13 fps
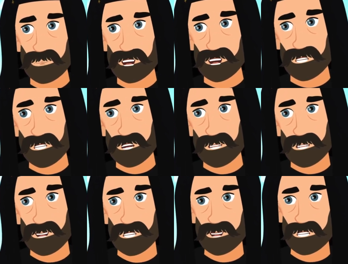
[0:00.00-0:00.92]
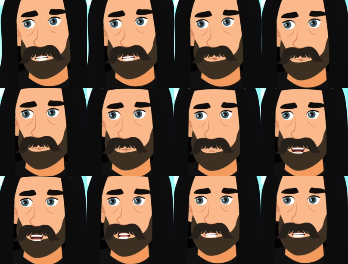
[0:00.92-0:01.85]
Please pray to Jesus and
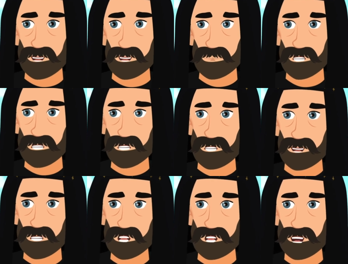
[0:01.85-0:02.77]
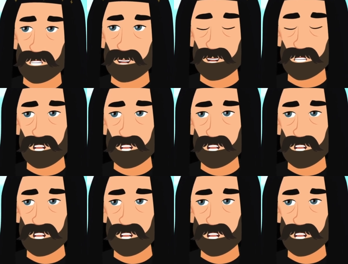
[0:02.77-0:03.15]
ask him to appear to us as